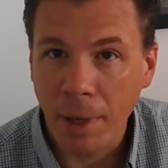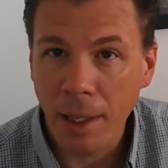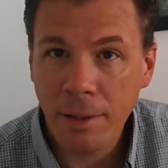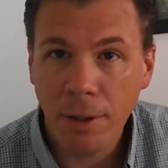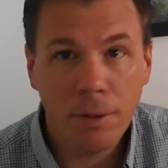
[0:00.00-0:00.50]

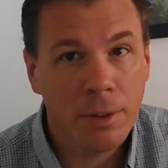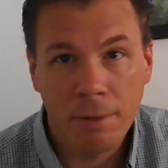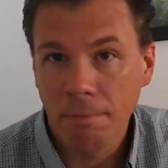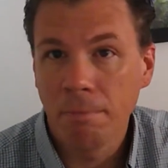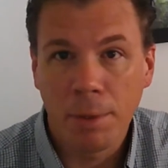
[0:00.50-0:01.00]
pesos,
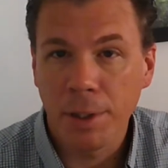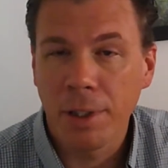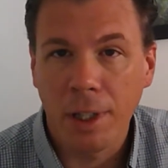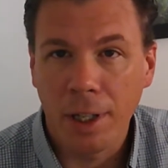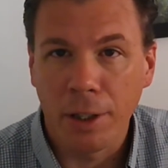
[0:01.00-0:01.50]
puts
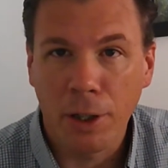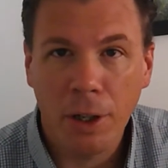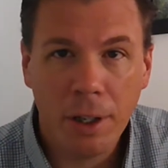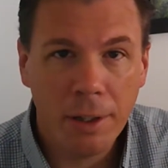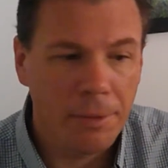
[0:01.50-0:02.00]
it on the
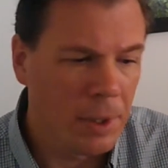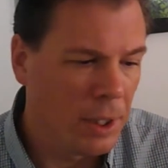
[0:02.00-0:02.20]
card.